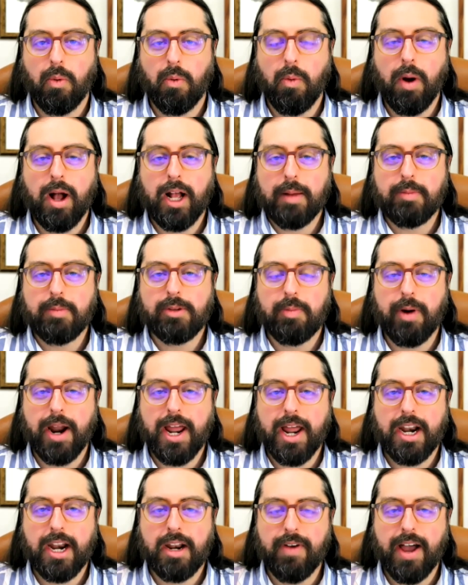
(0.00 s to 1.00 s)
Welcome to Brain
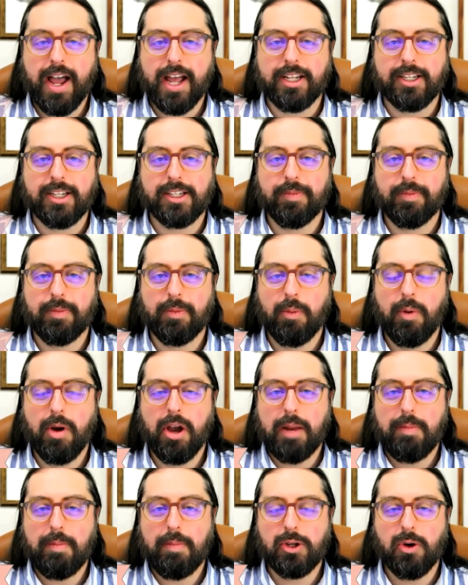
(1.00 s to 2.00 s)
in a Vat. We're going
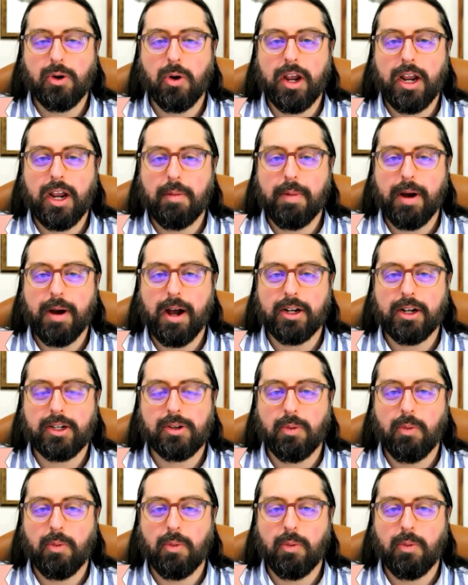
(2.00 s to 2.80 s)
to be talking about